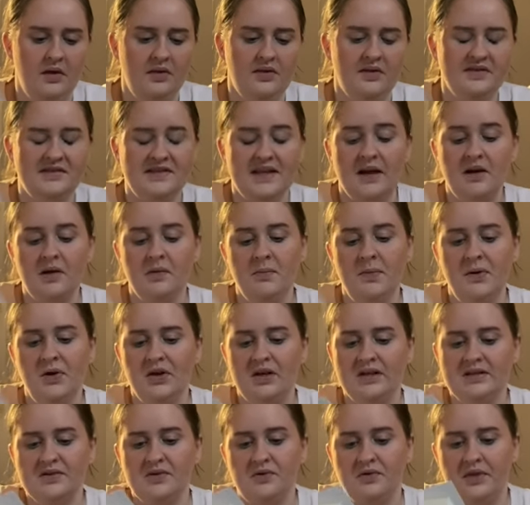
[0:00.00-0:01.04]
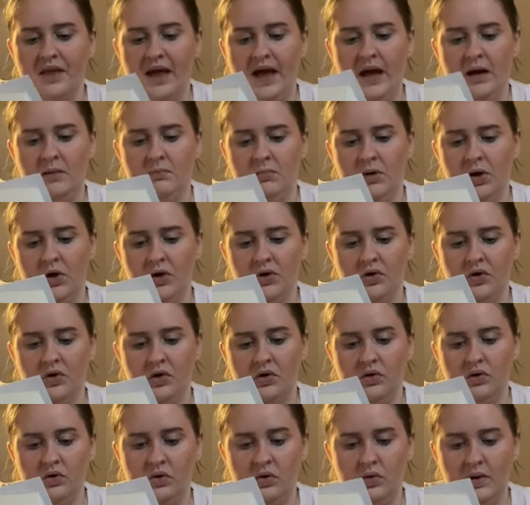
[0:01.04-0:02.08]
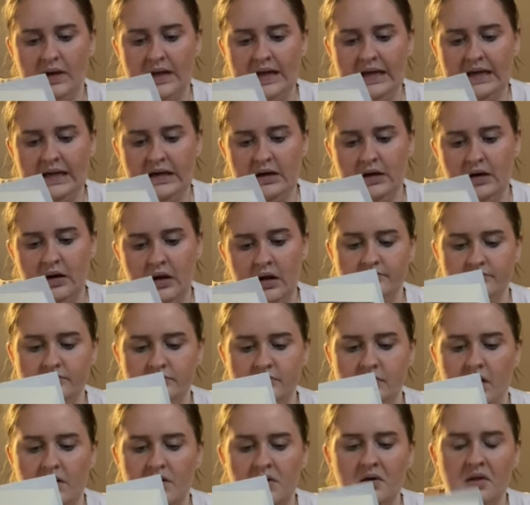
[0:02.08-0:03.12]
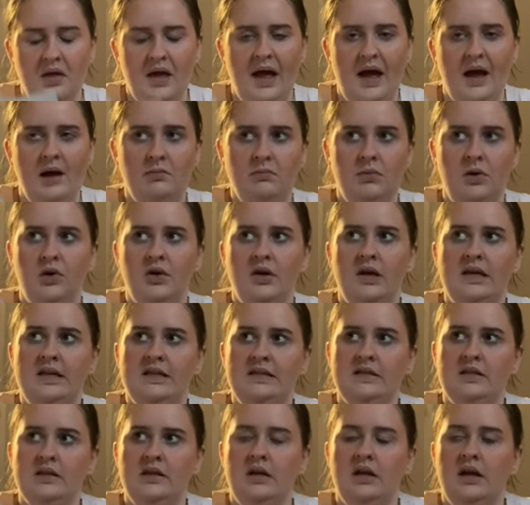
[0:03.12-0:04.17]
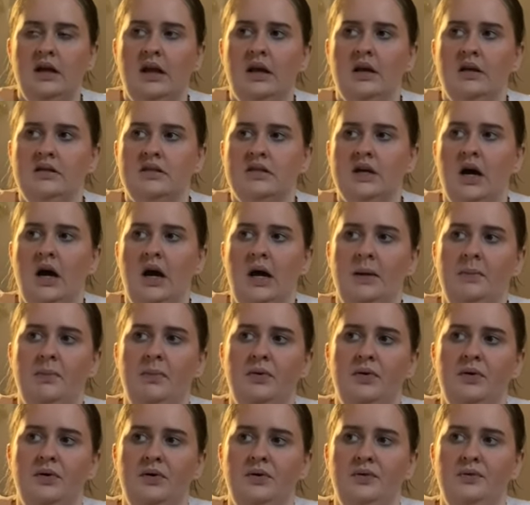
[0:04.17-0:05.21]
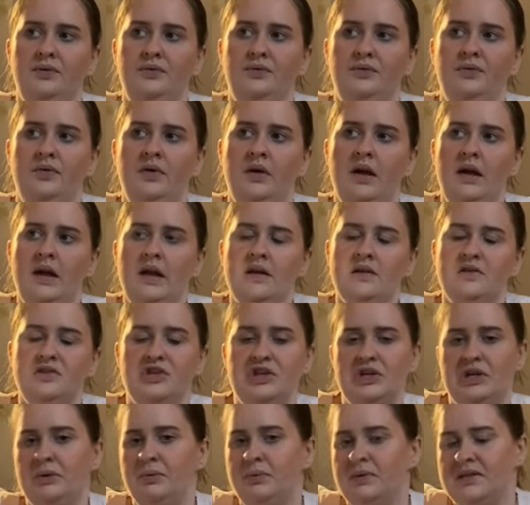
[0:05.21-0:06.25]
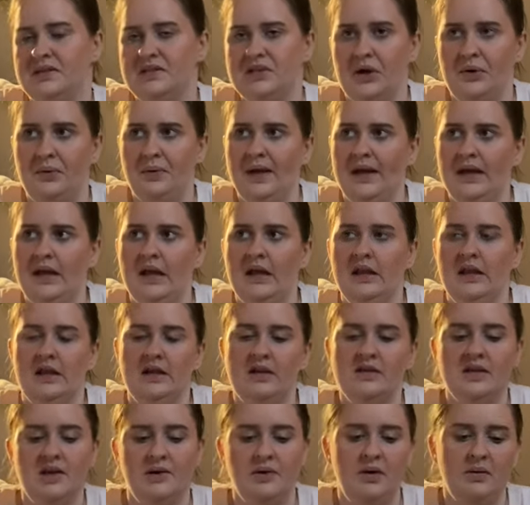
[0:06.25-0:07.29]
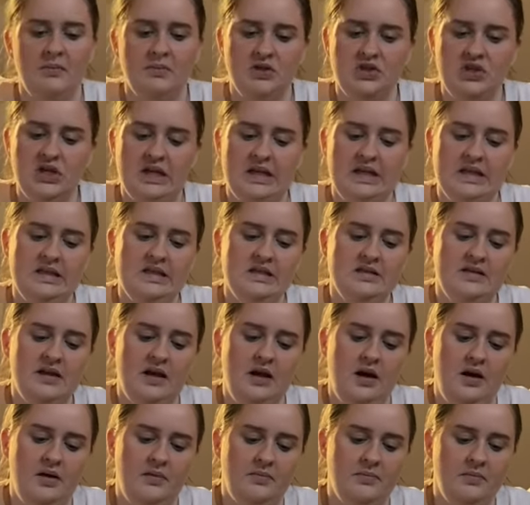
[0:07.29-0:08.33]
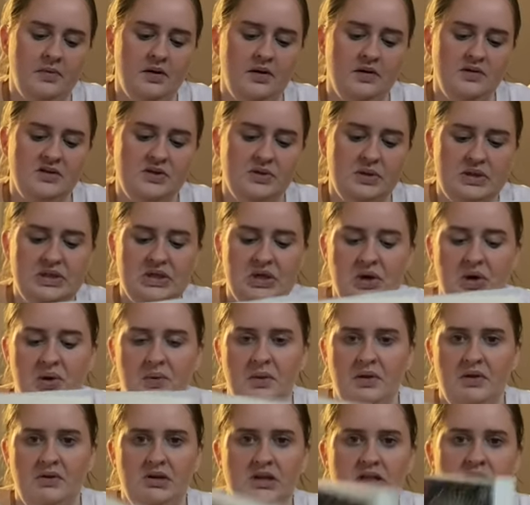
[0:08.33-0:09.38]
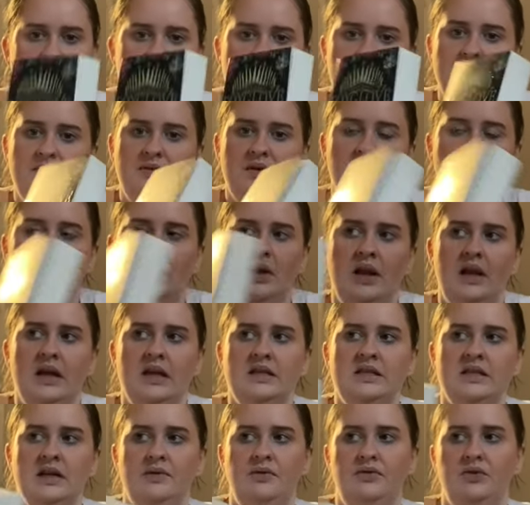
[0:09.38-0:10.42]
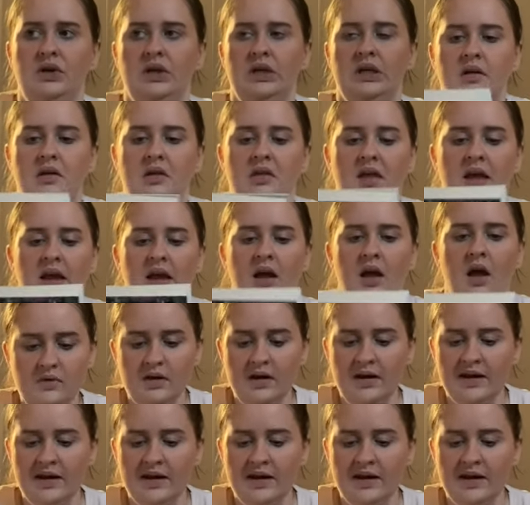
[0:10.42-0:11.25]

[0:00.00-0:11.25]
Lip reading: The second book is called The Hemlock Queen. I know that hemlock is like a type of, it's to do with sewing and like sewing machines, so I don't know whether it's gonna follow like a different thing.